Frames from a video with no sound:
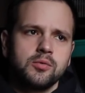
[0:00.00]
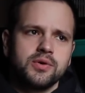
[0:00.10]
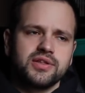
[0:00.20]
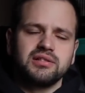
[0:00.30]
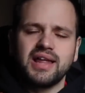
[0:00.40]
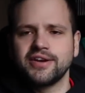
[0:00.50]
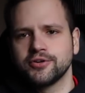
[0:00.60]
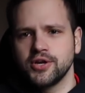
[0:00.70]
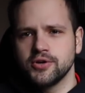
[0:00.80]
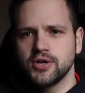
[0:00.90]
with a
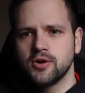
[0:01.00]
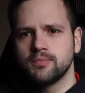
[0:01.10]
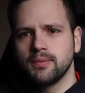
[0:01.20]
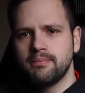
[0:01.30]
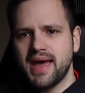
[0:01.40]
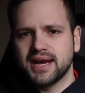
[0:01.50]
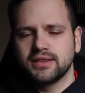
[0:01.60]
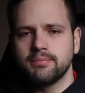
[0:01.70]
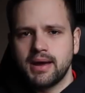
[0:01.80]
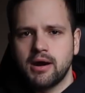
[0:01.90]
lighter yo-yo, but
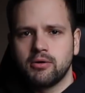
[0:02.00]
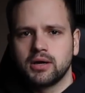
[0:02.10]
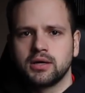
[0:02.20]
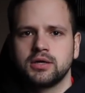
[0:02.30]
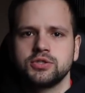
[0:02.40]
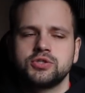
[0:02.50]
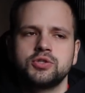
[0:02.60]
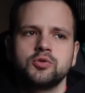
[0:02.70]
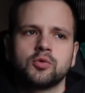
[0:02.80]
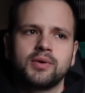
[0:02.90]
packing the power
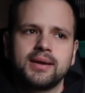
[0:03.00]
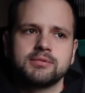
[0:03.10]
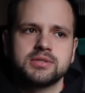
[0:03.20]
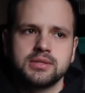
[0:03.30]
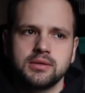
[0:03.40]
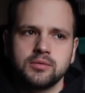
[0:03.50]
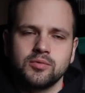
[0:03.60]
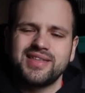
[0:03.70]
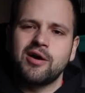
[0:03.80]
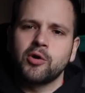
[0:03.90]
to the rims
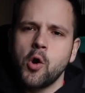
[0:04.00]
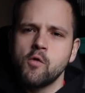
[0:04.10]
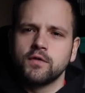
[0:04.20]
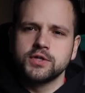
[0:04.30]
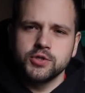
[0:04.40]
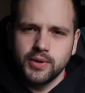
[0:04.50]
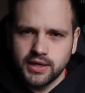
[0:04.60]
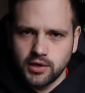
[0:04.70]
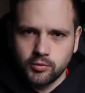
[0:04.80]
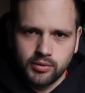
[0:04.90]
without overdoing
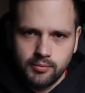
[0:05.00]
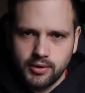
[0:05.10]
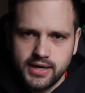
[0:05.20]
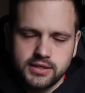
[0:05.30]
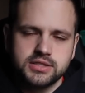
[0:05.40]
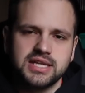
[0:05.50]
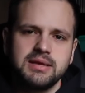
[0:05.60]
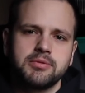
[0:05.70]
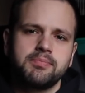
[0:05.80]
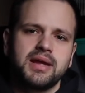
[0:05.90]
it on the rim weight to
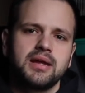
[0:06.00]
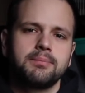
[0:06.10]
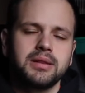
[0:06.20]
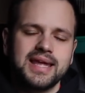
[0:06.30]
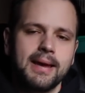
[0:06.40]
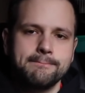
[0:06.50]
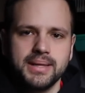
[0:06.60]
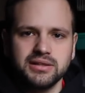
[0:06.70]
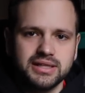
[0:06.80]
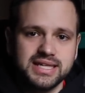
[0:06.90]
keep the pay
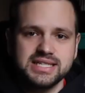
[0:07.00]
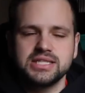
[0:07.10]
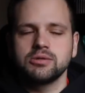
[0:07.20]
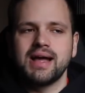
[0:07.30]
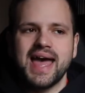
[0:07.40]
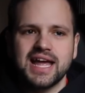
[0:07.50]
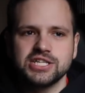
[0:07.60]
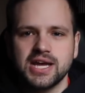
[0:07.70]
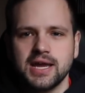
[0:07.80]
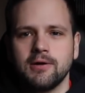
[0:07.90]
playability still
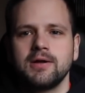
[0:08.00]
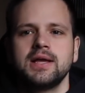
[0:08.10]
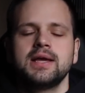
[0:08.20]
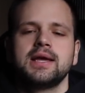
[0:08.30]
agile